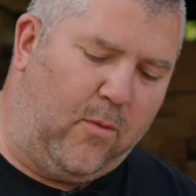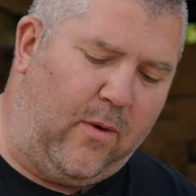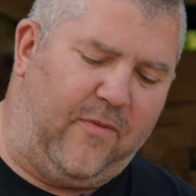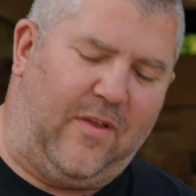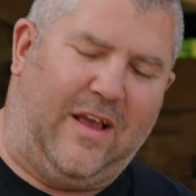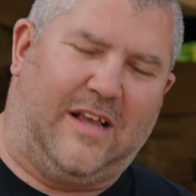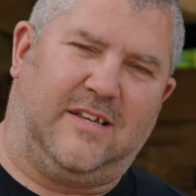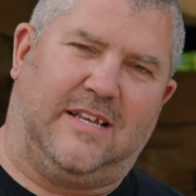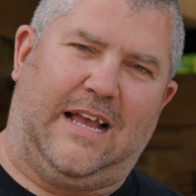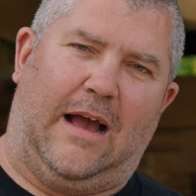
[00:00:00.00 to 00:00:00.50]
with
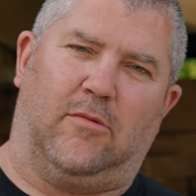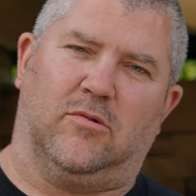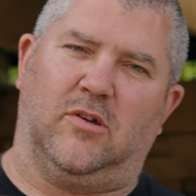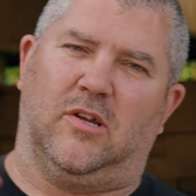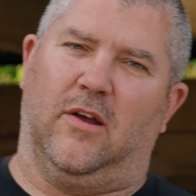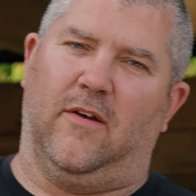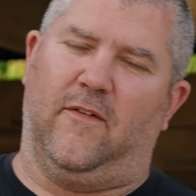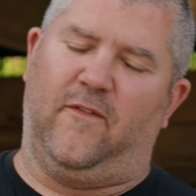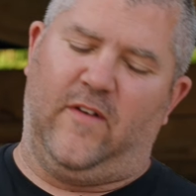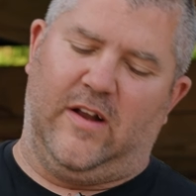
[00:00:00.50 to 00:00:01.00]
that
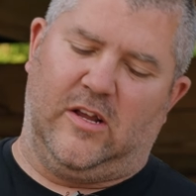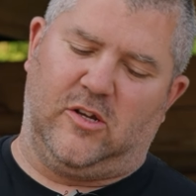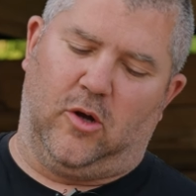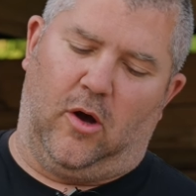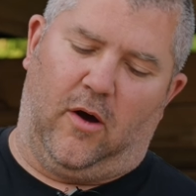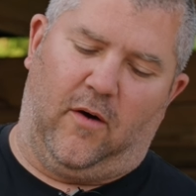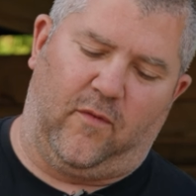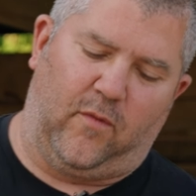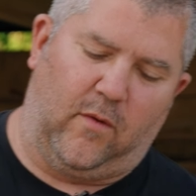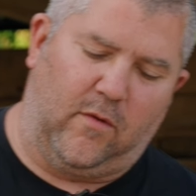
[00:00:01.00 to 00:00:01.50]
salsa. Finish it
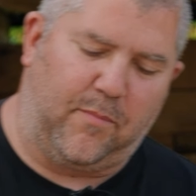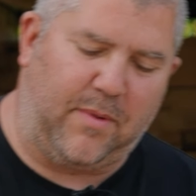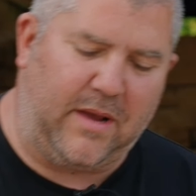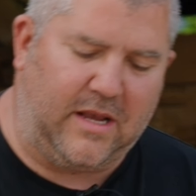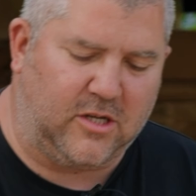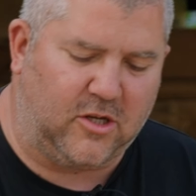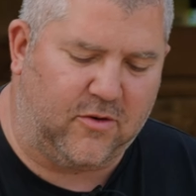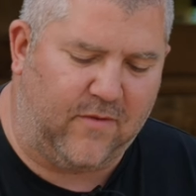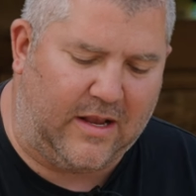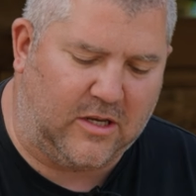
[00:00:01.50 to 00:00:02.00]
off with a bit
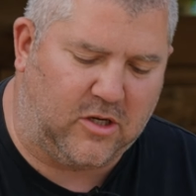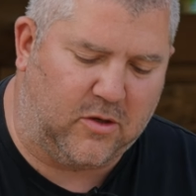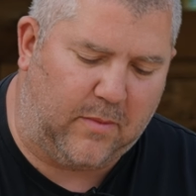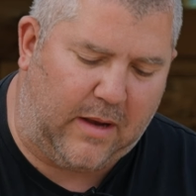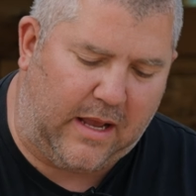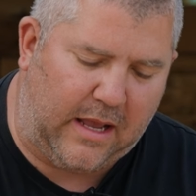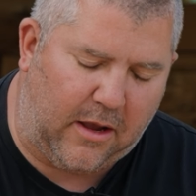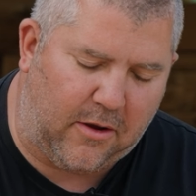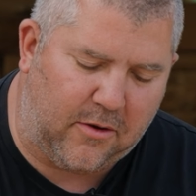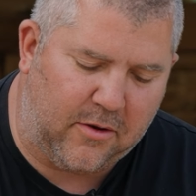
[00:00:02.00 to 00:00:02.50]
of sriracha
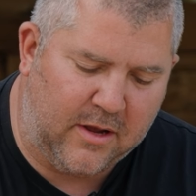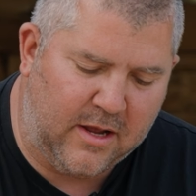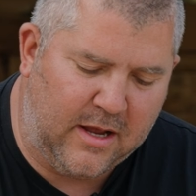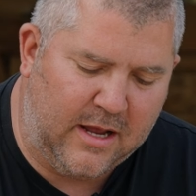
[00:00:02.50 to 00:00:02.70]
mayo